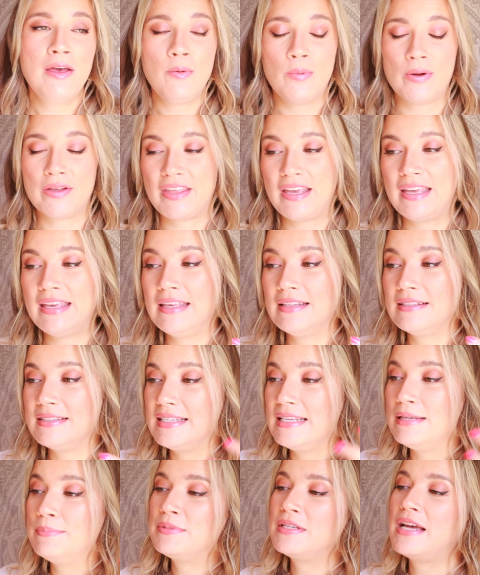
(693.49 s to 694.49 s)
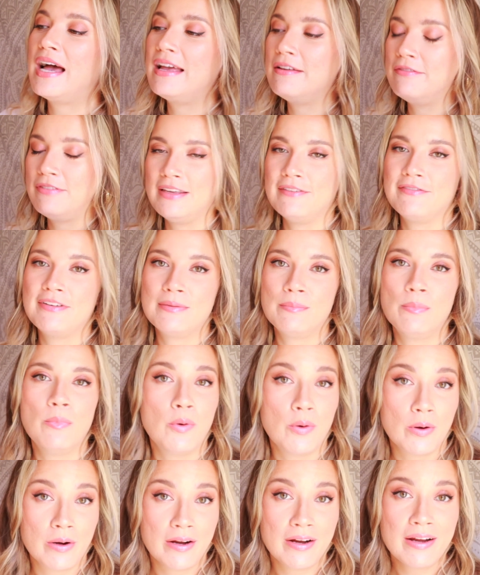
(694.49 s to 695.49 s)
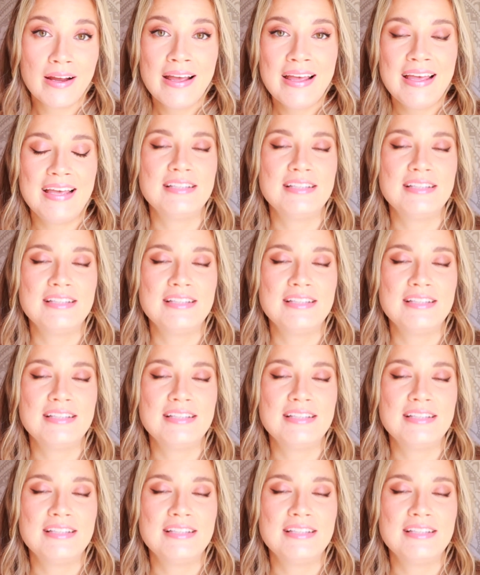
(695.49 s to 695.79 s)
where they deep dive even more